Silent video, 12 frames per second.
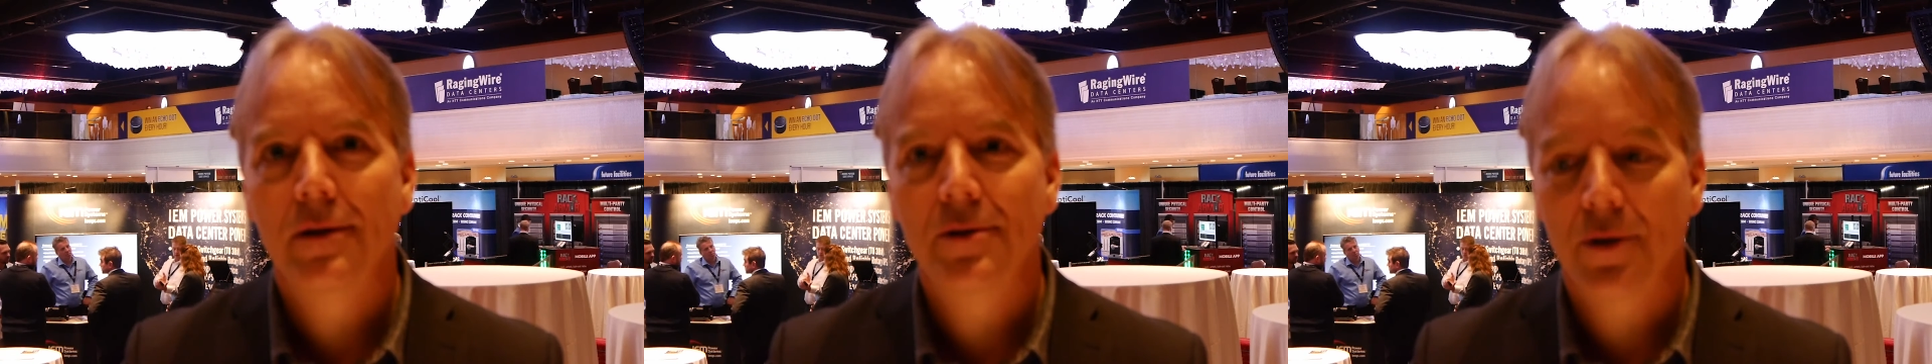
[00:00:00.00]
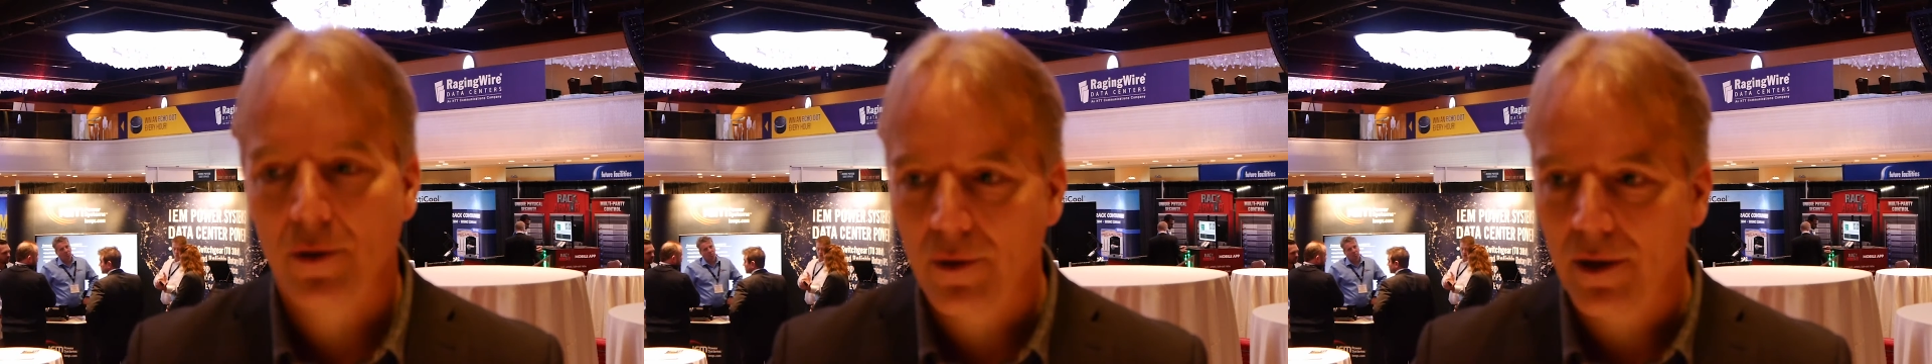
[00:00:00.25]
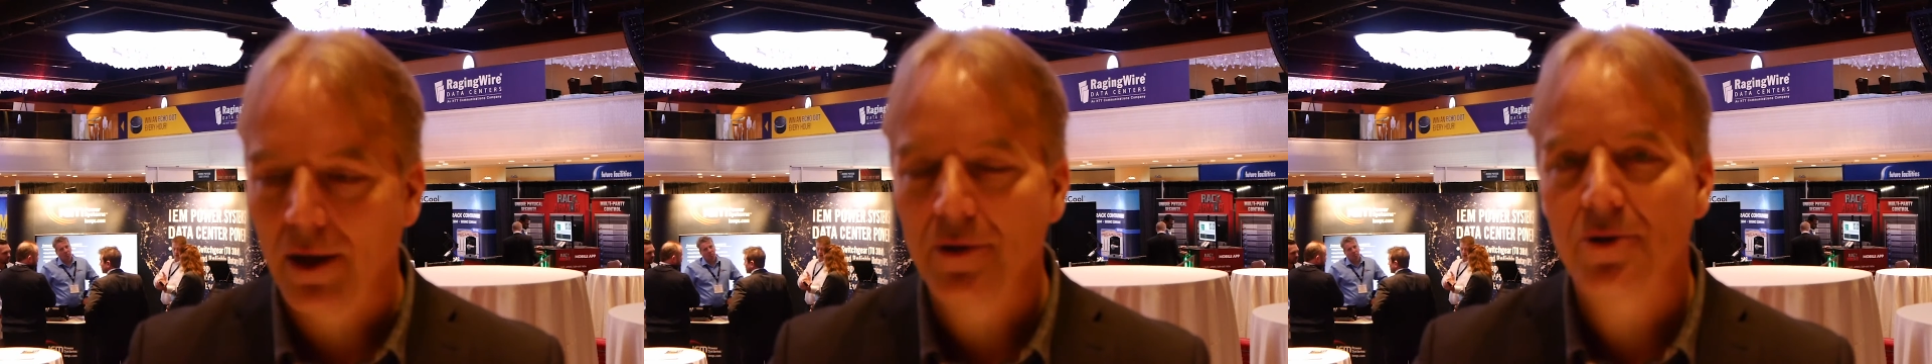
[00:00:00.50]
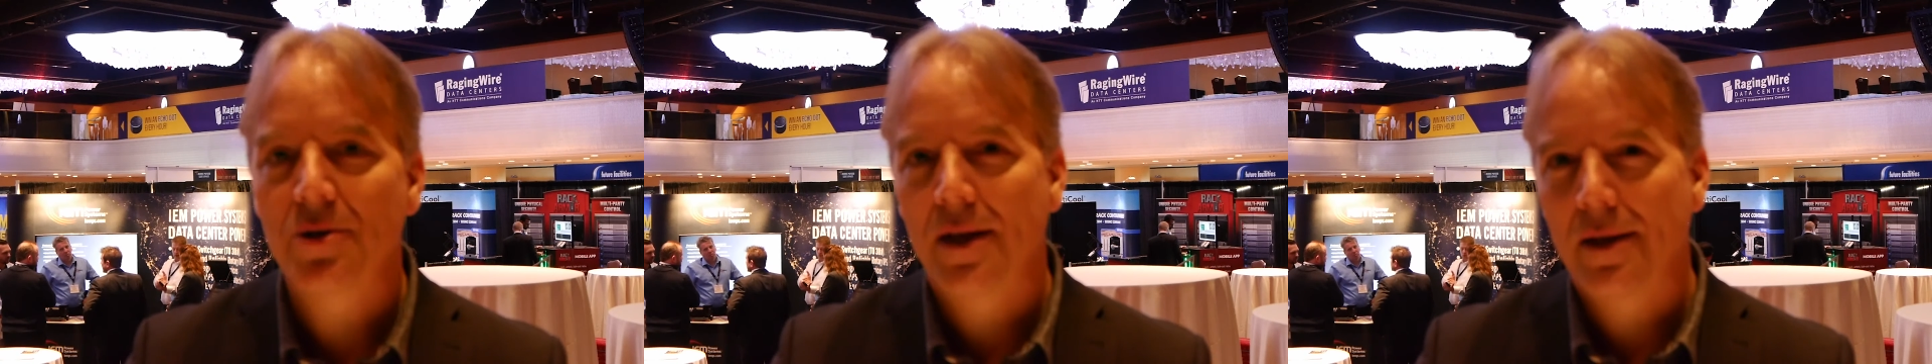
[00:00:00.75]
So
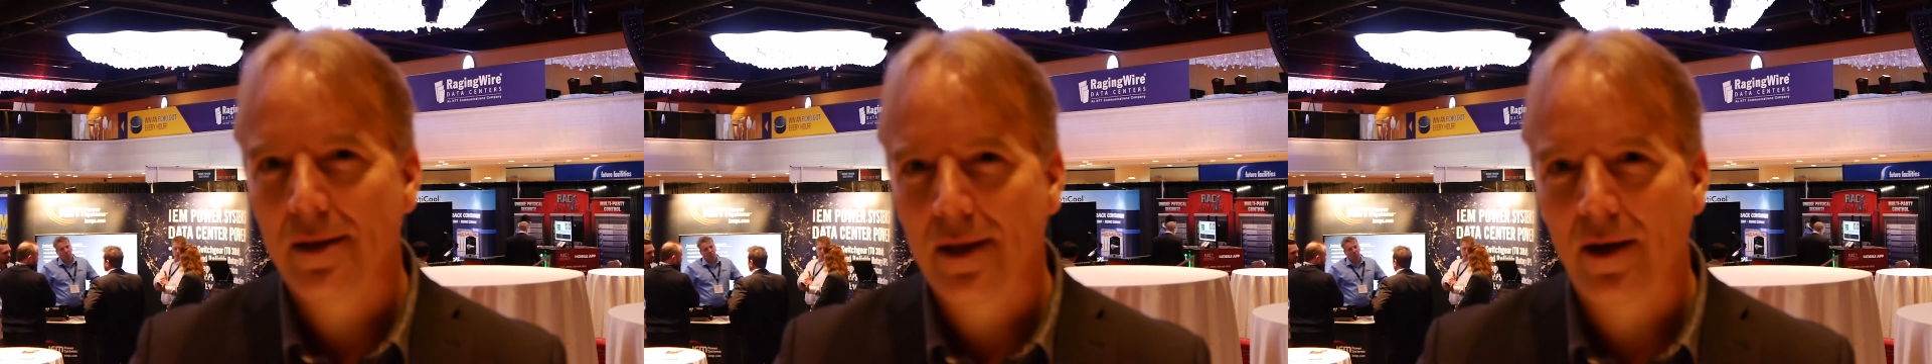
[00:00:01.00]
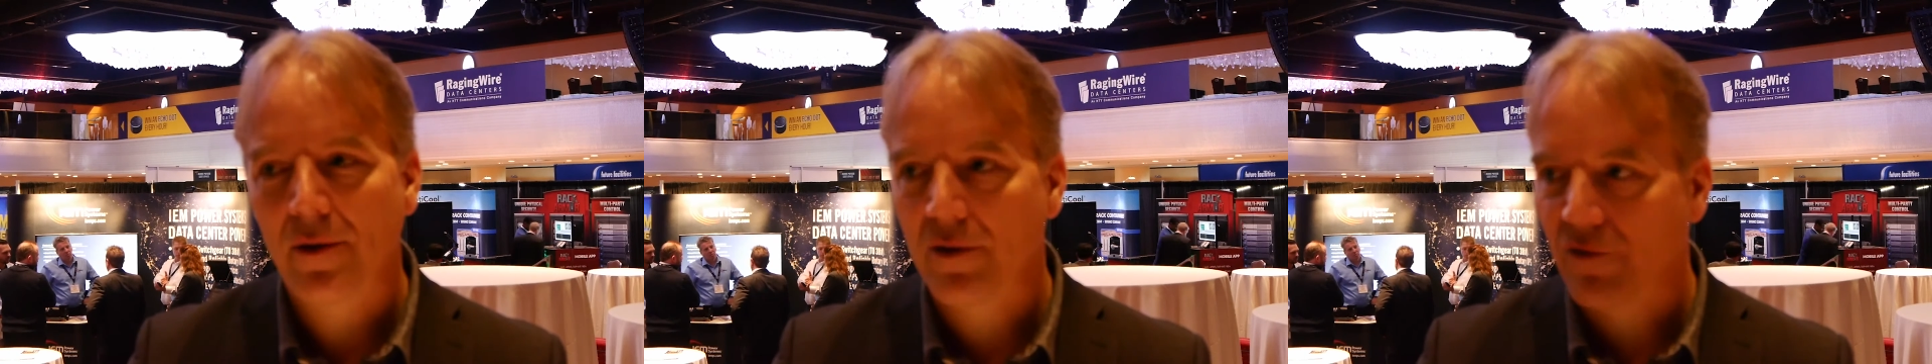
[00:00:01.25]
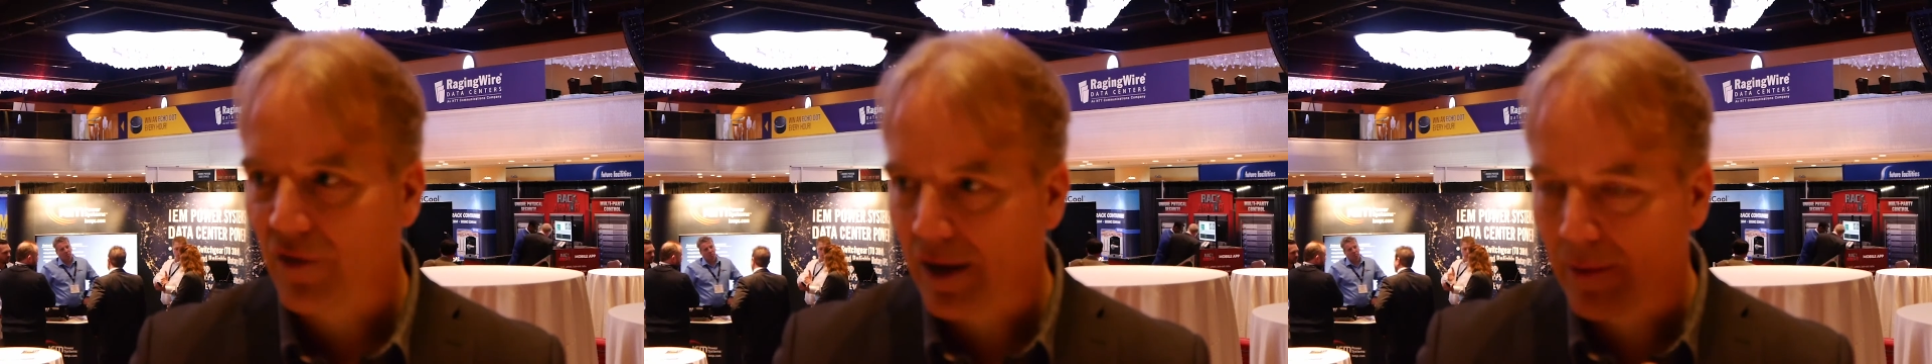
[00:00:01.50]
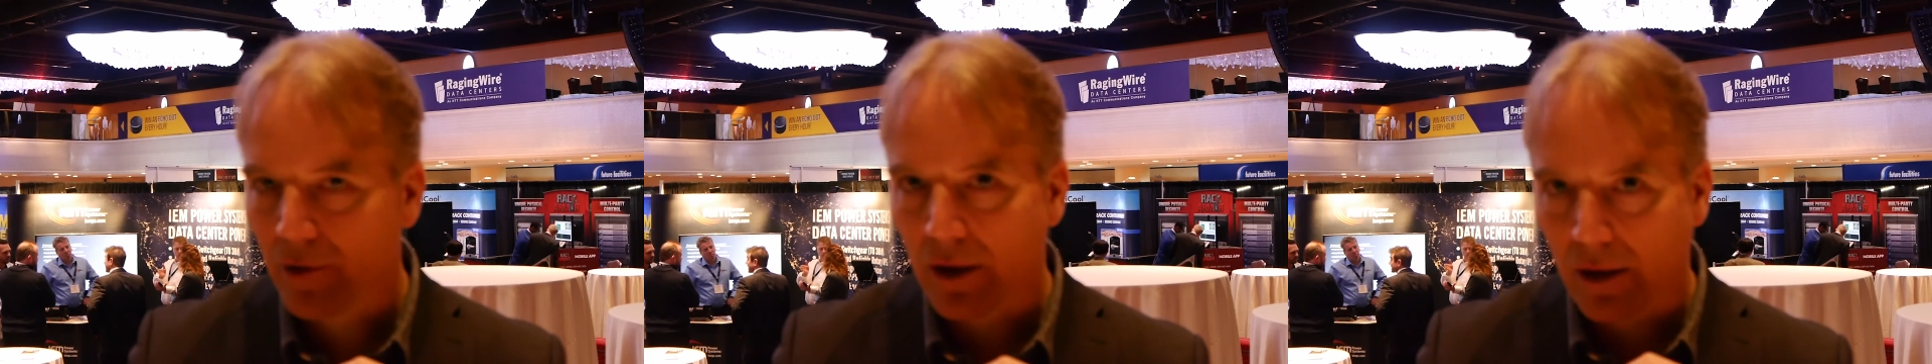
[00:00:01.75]
understanding how the
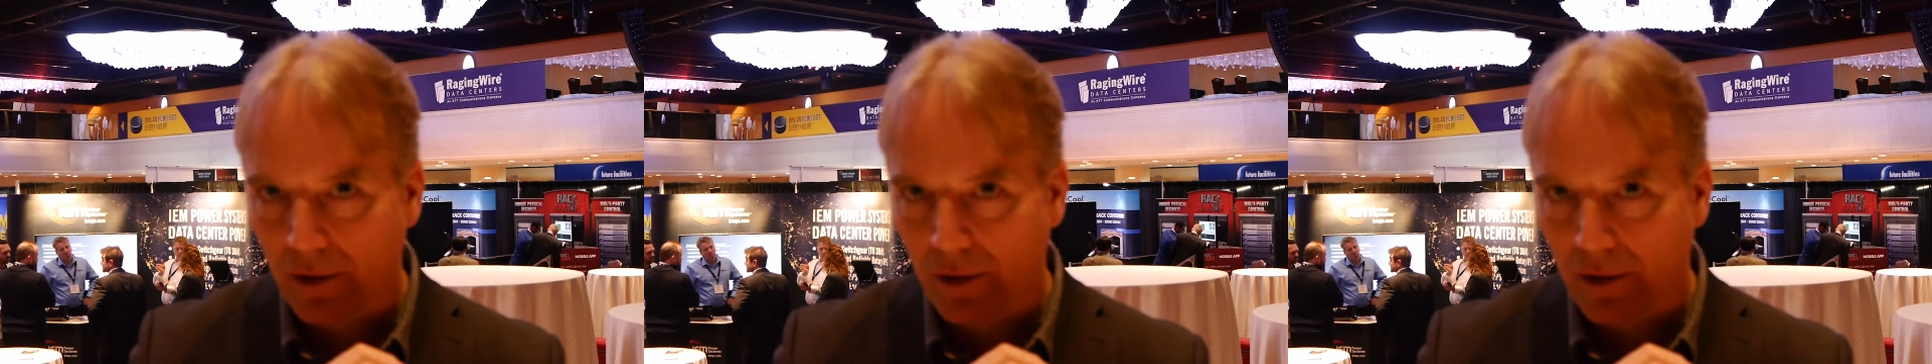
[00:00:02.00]
fiber